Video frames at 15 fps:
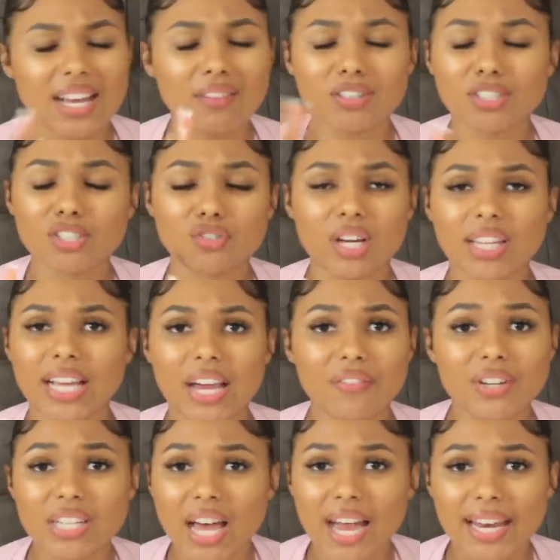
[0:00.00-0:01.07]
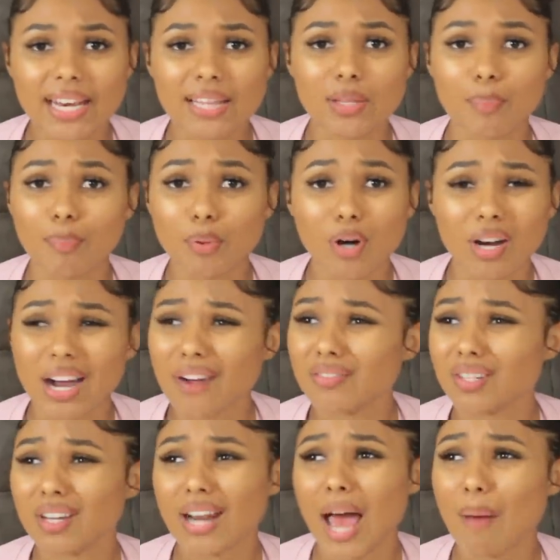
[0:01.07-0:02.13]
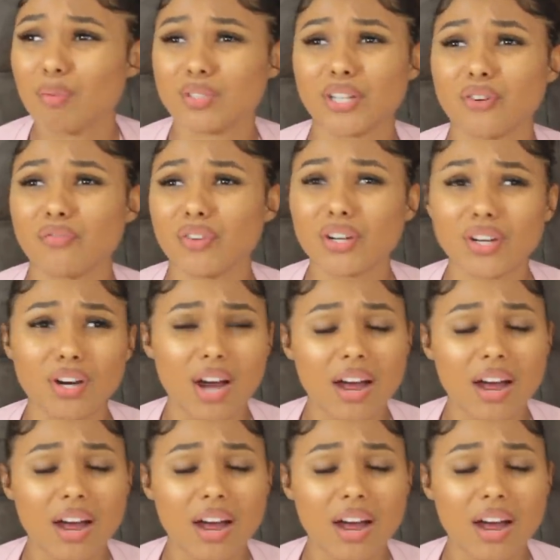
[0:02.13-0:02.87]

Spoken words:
I've literally tried like every diet in the book. I've done apple cider vinegar.